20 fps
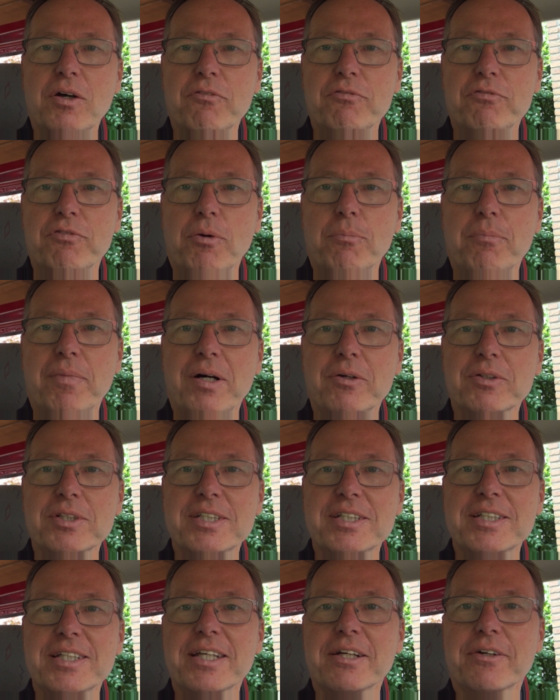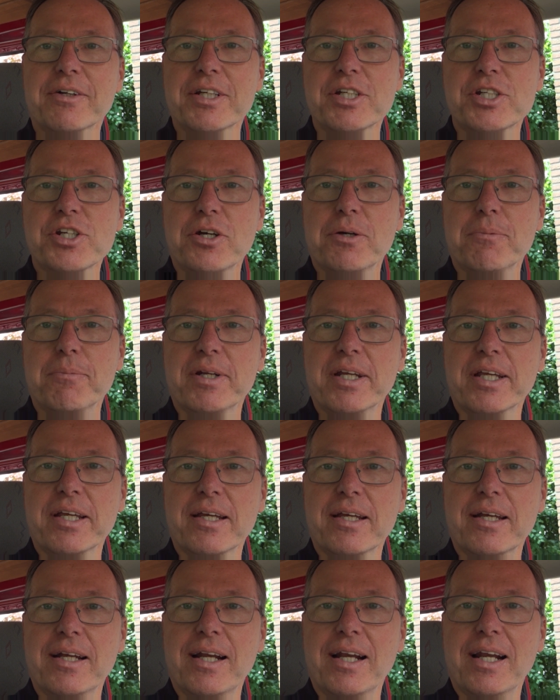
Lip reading: for mounts here in Germany.